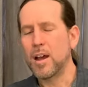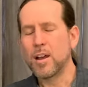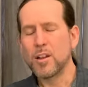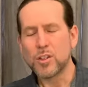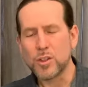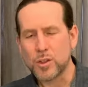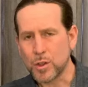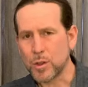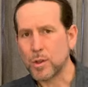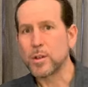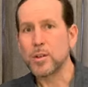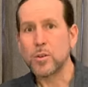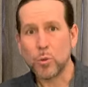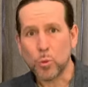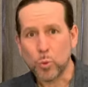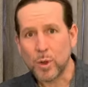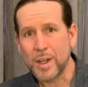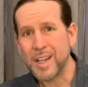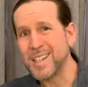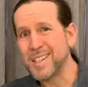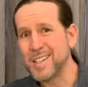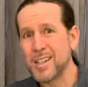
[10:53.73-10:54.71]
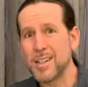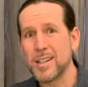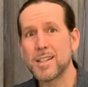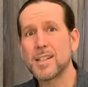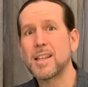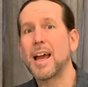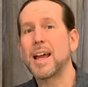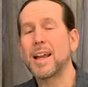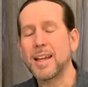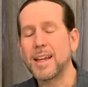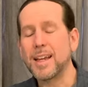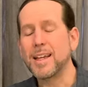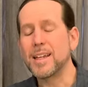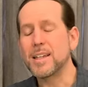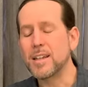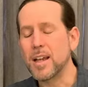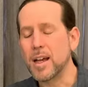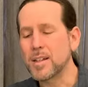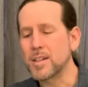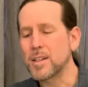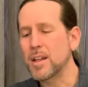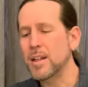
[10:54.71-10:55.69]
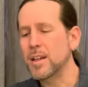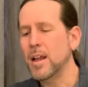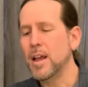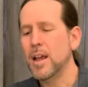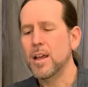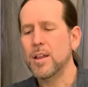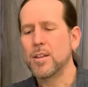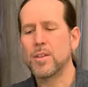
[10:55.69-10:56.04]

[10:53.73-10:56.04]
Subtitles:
certain reasons that he does it.